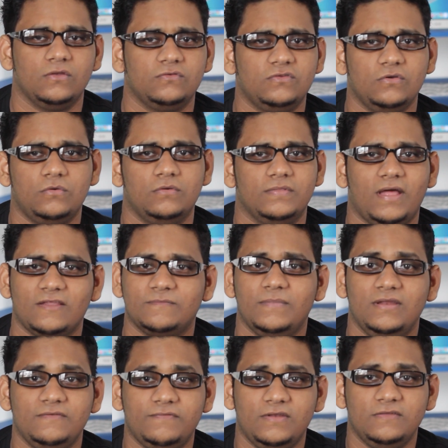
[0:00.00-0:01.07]
So that's been
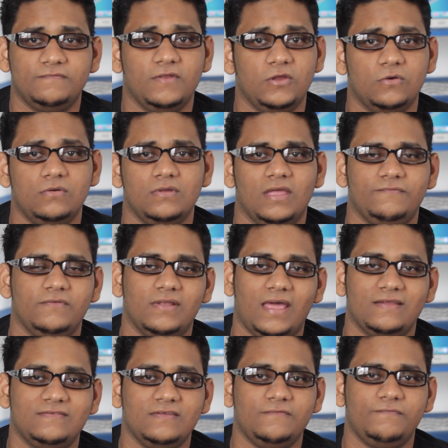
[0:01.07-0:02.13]
it for this video. If you liked it,